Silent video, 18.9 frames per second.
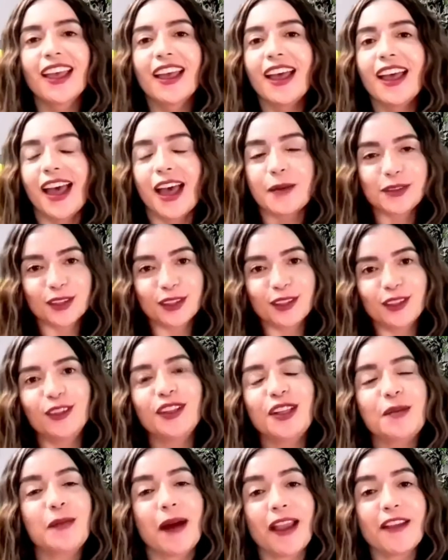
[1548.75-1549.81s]

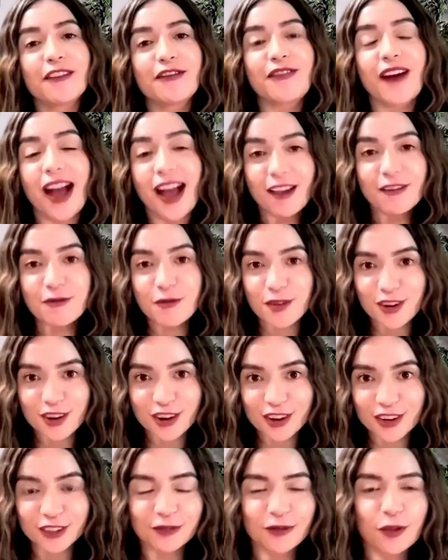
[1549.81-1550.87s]
Absolutely. My five
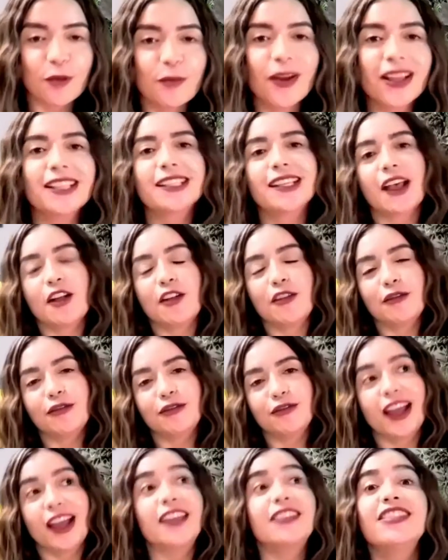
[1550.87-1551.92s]
words for myself
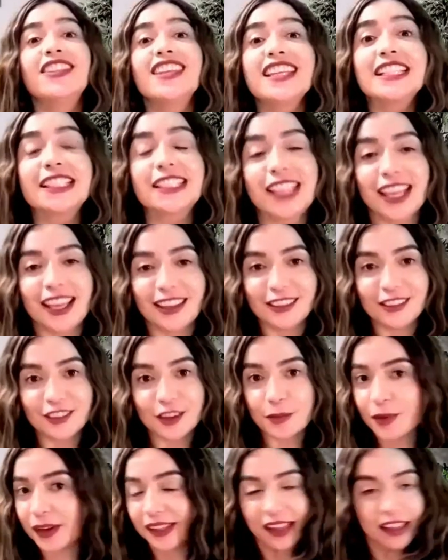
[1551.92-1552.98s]
at this stage in
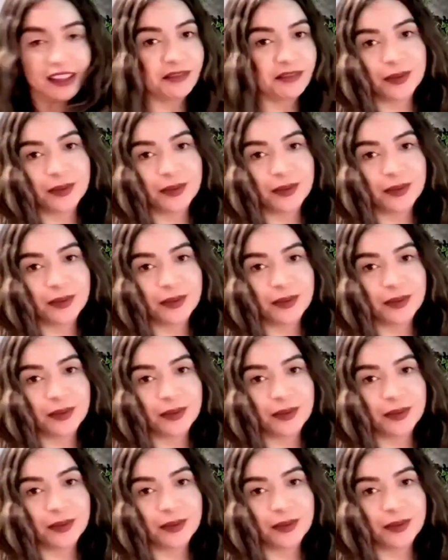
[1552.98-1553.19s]
my life,